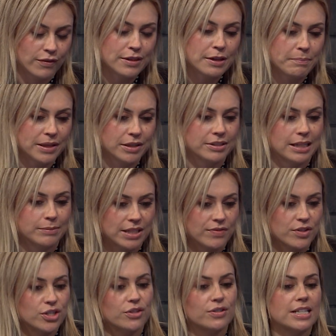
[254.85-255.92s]
in the build-up, you had
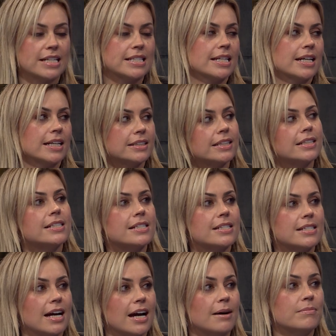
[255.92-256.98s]
the 2 tests in England.